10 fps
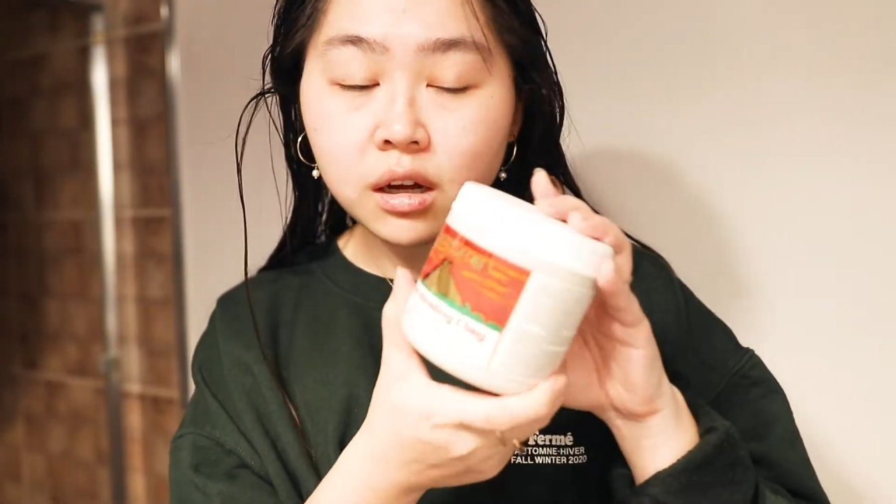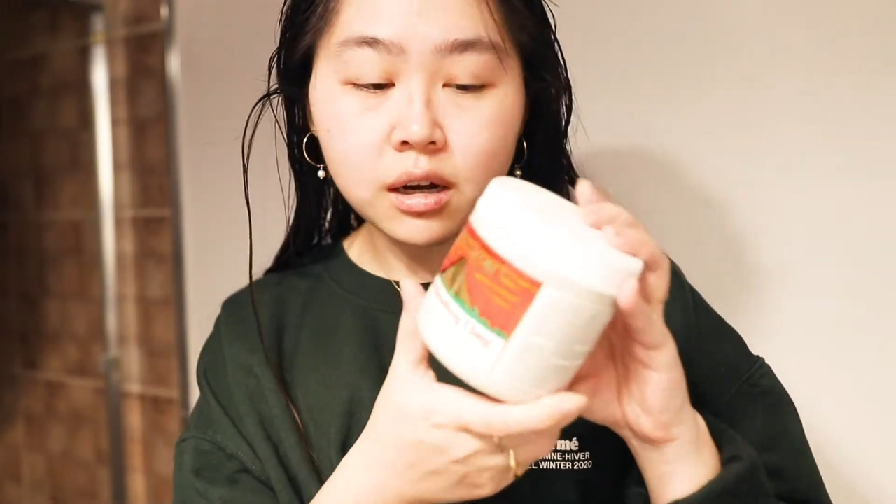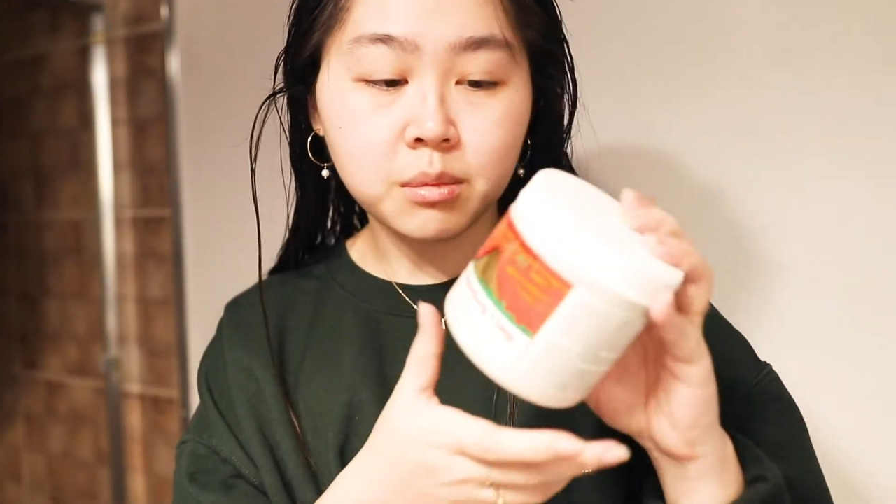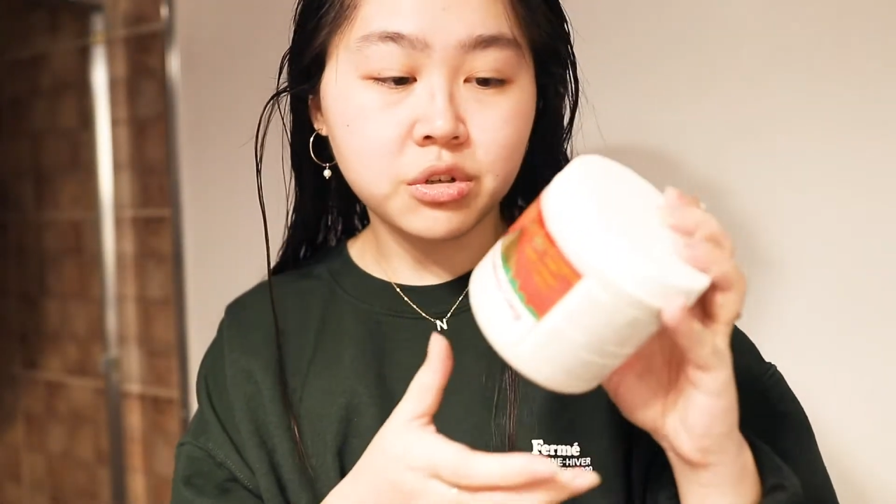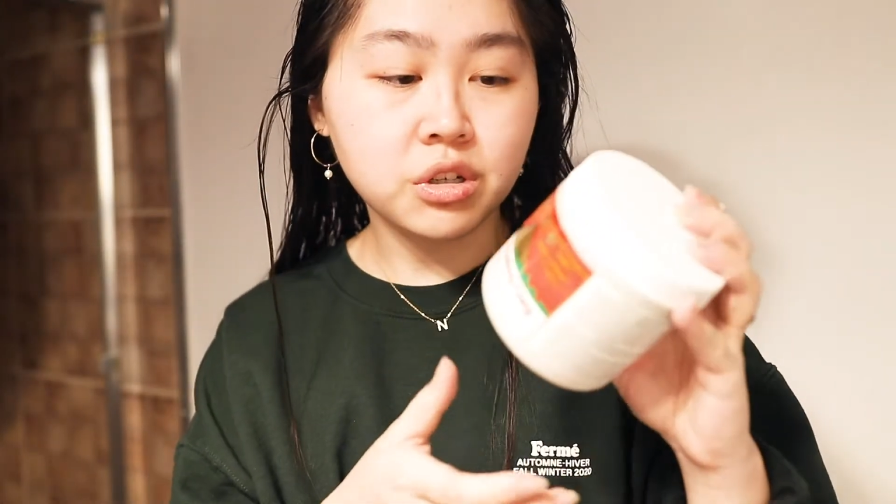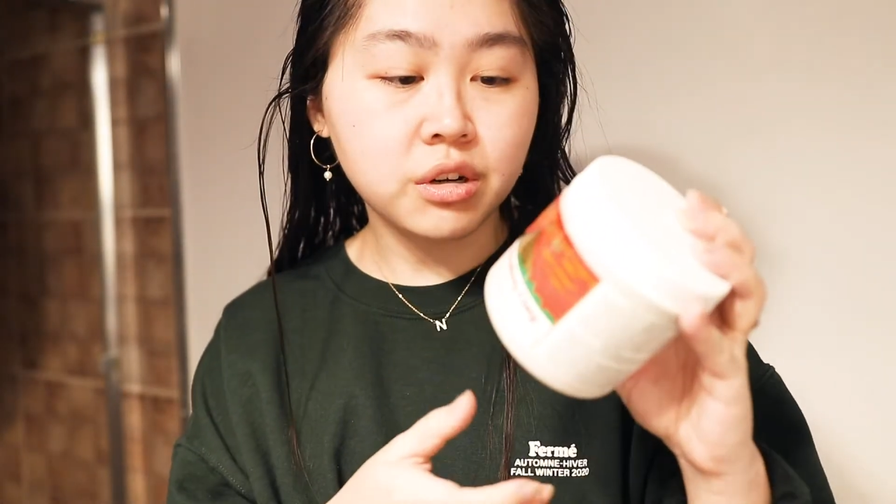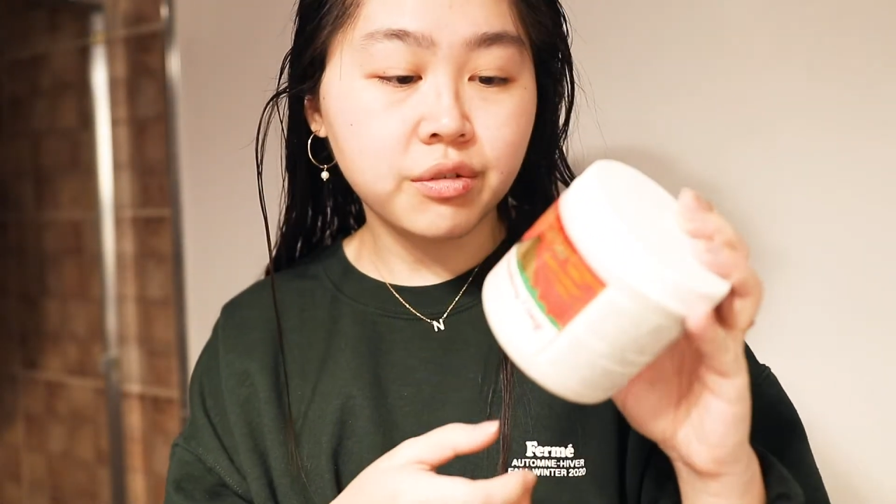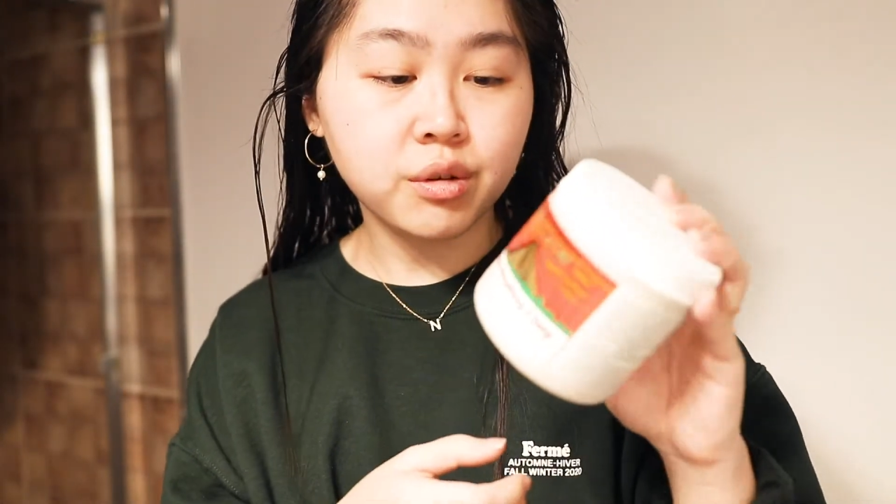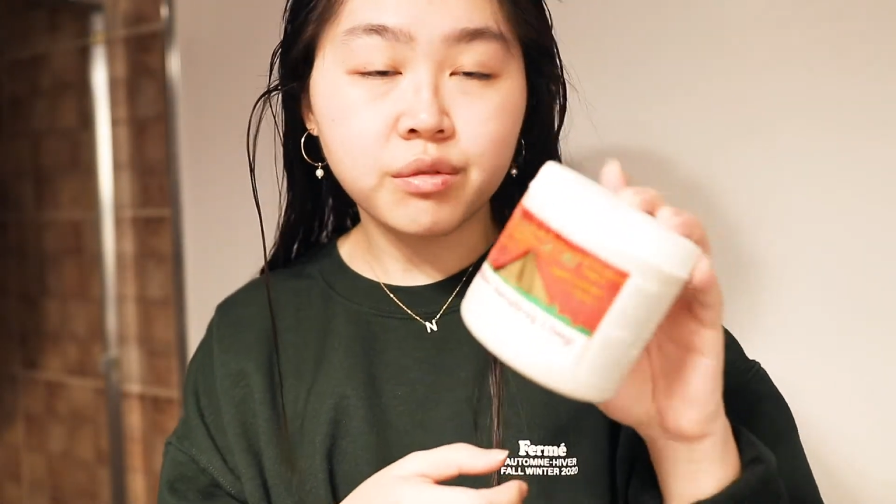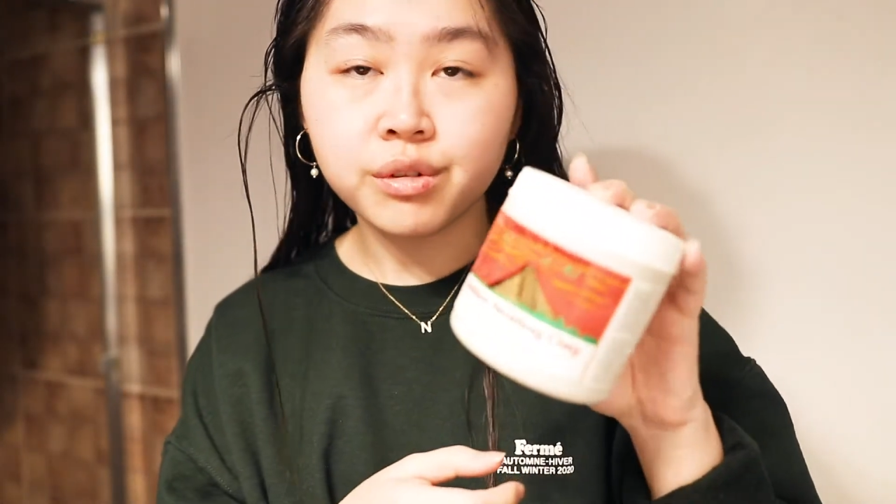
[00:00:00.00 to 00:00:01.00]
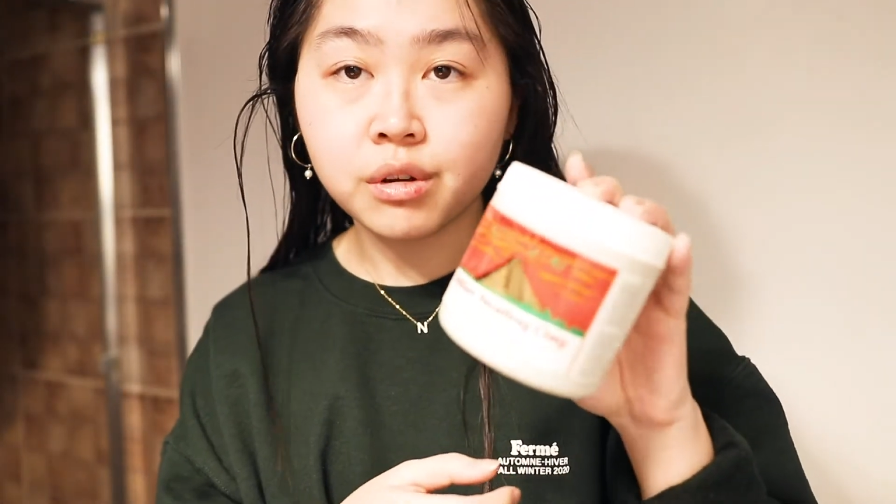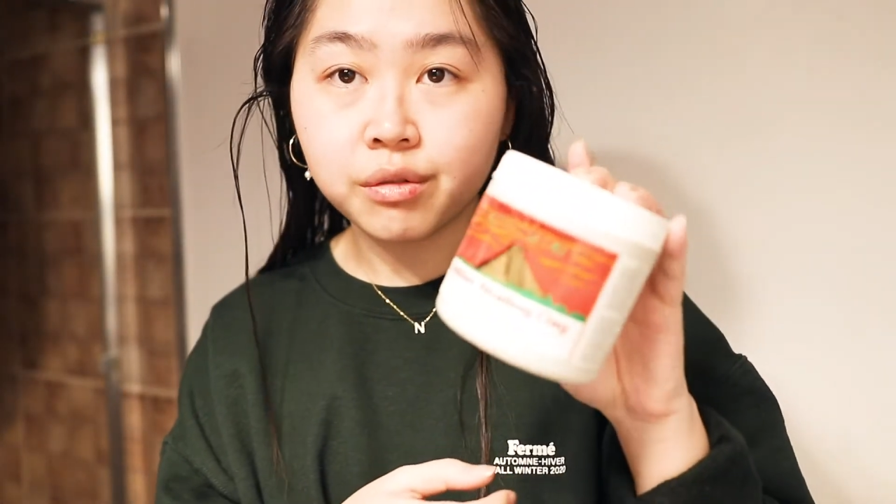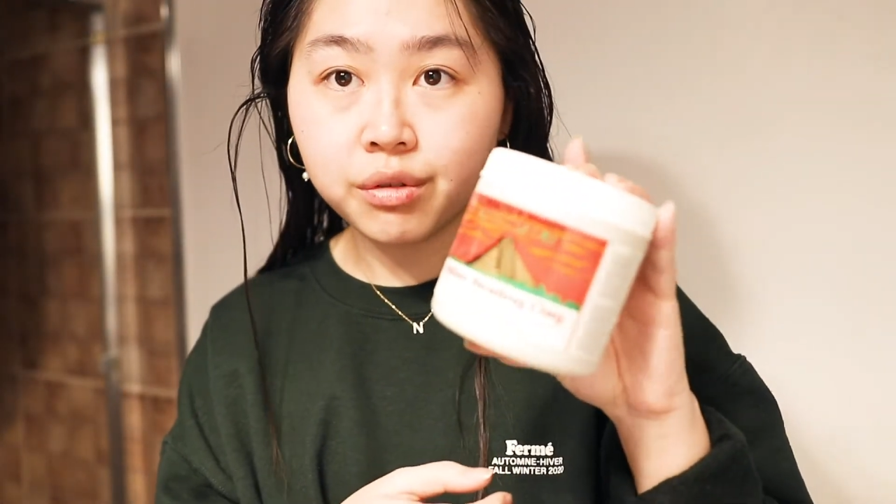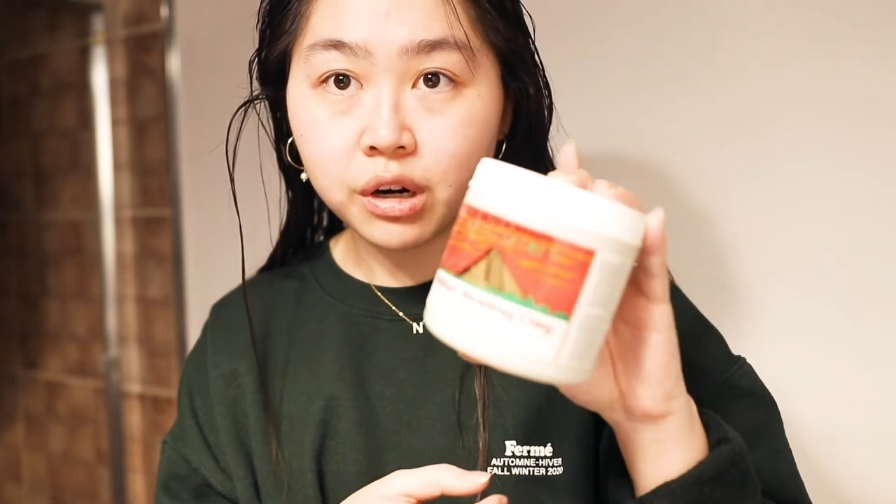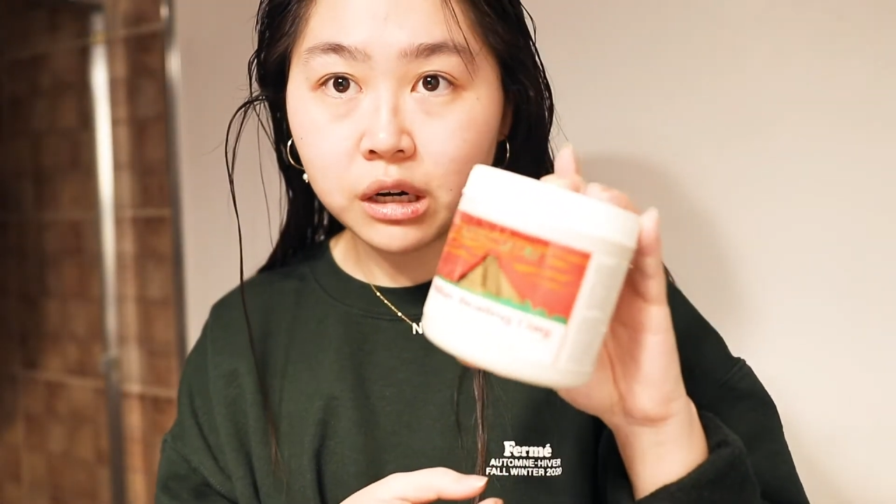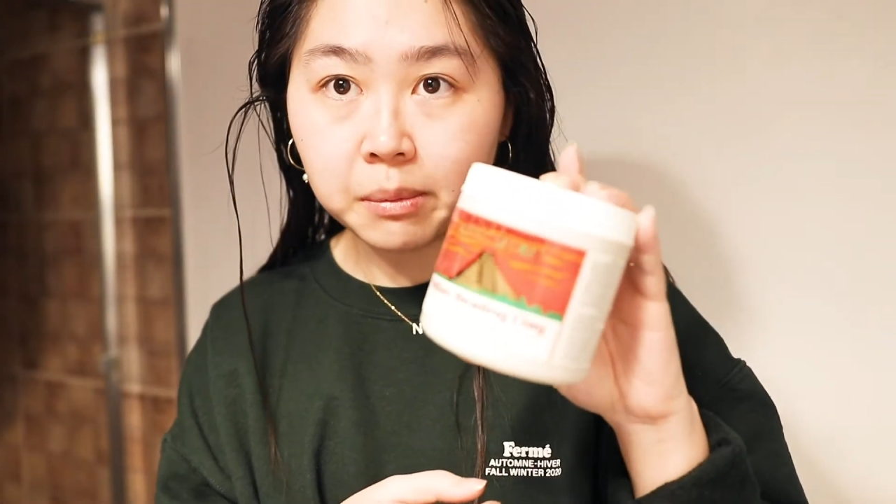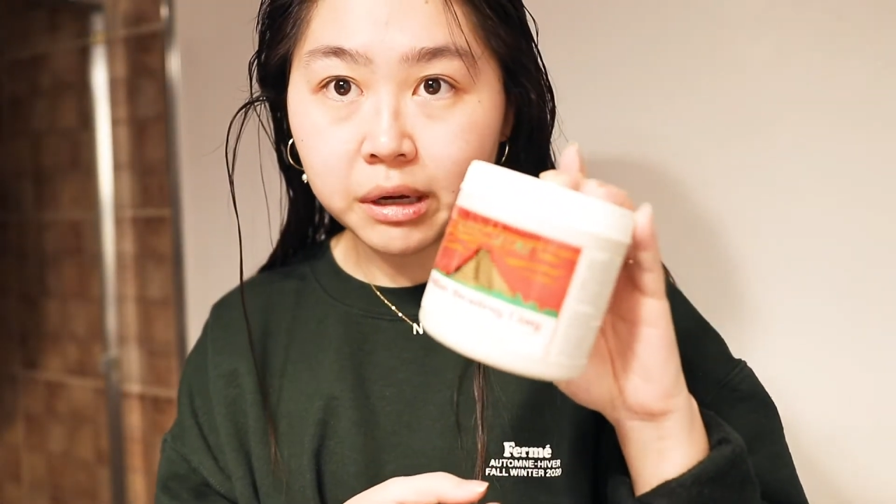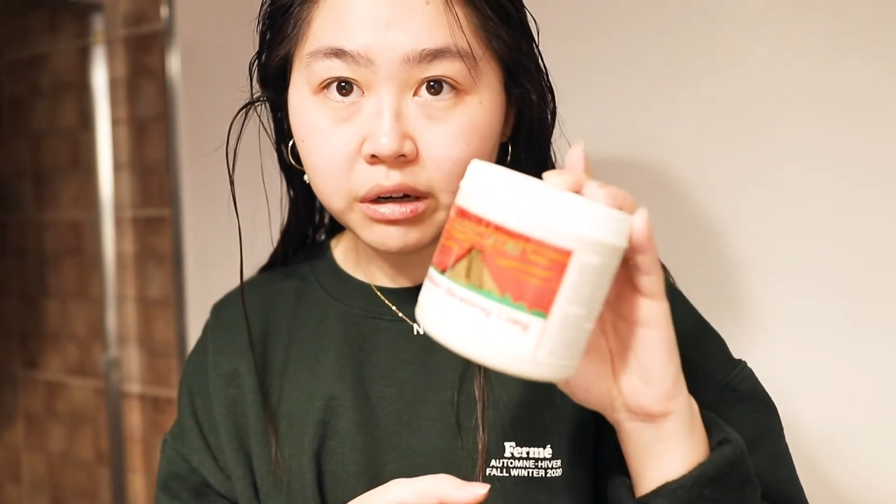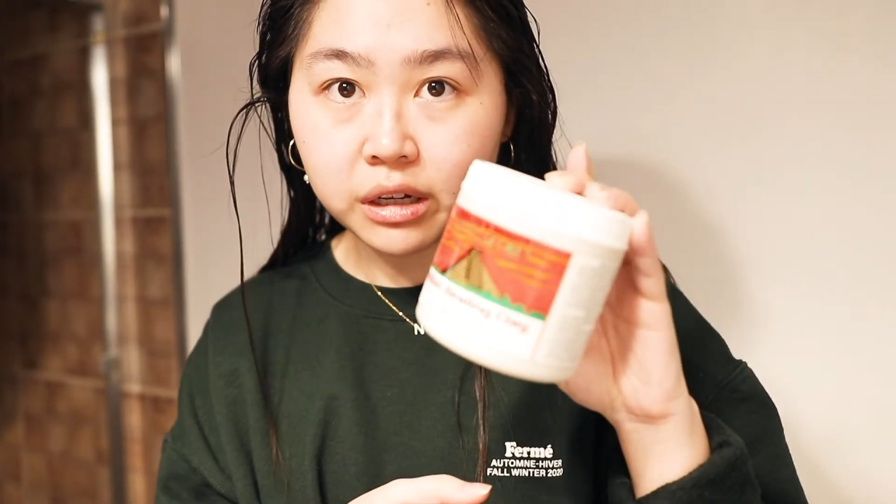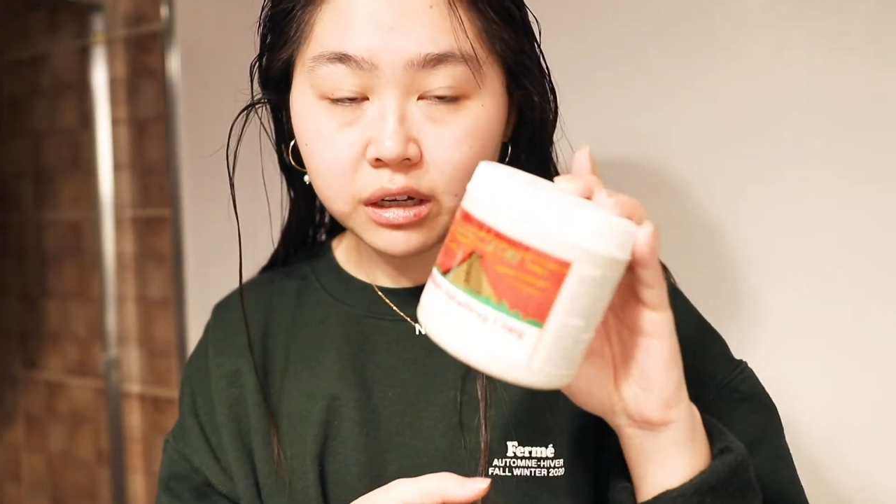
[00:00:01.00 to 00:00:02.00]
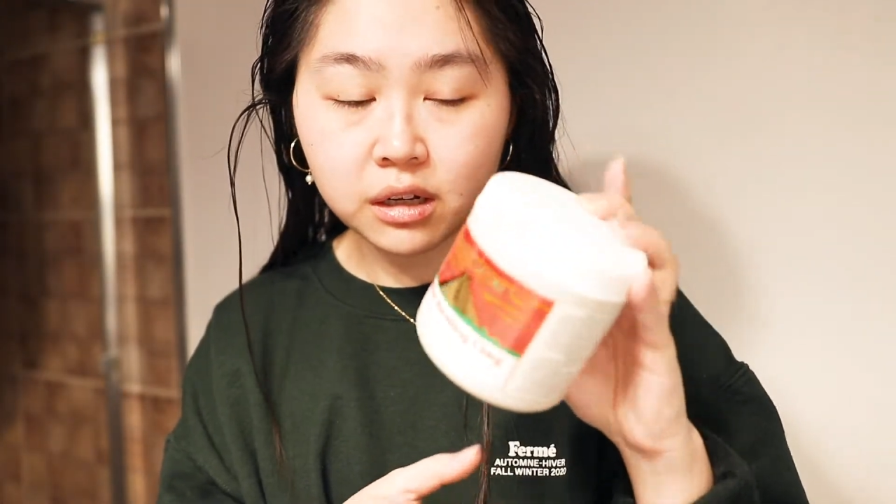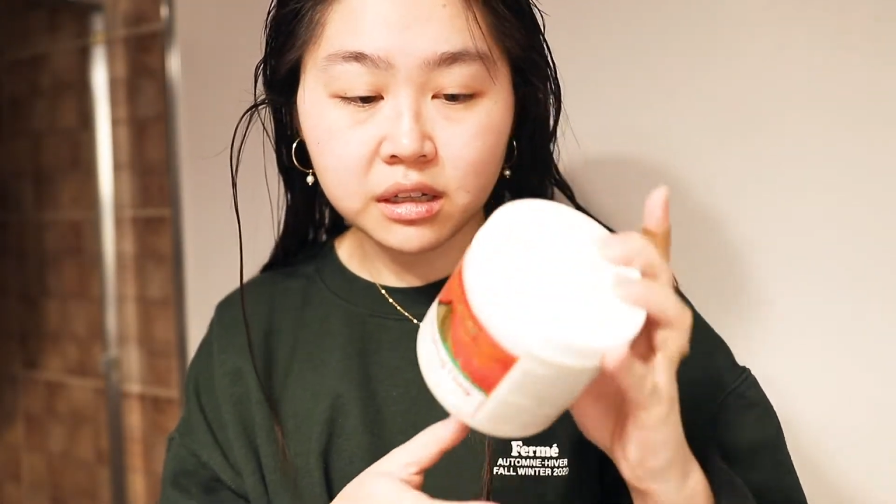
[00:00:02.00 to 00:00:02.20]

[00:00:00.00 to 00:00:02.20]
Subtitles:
I'm sure a few of you have heard about it.